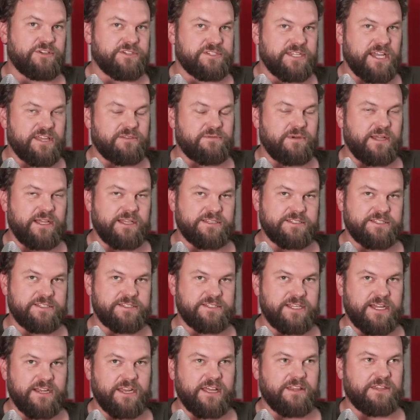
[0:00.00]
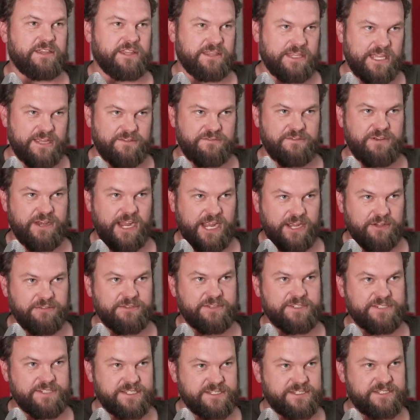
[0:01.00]
South Wales has done. I think they've nailed
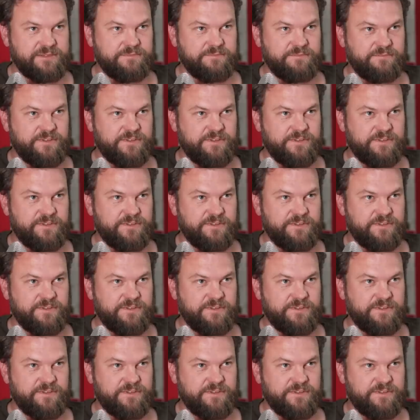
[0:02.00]
the system.